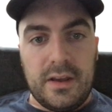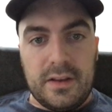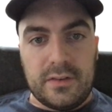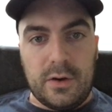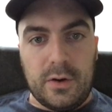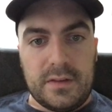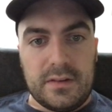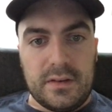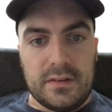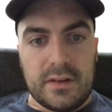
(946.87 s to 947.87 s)
So this
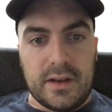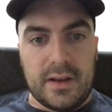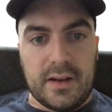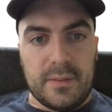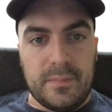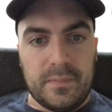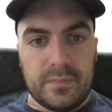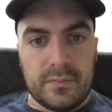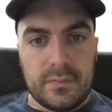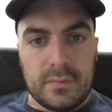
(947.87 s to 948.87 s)
is
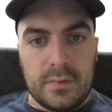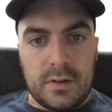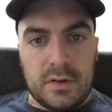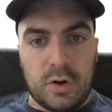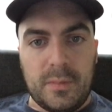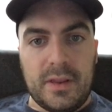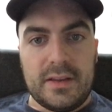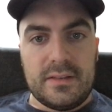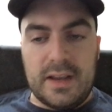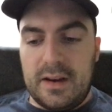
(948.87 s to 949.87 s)

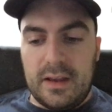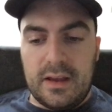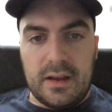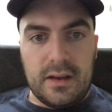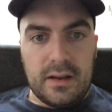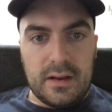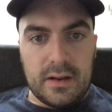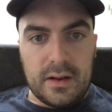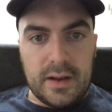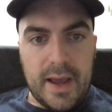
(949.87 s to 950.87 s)
normalized data
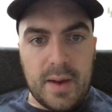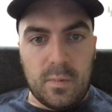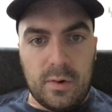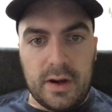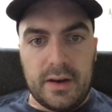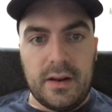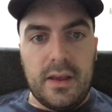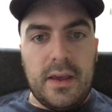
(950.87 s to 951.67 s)
at 1.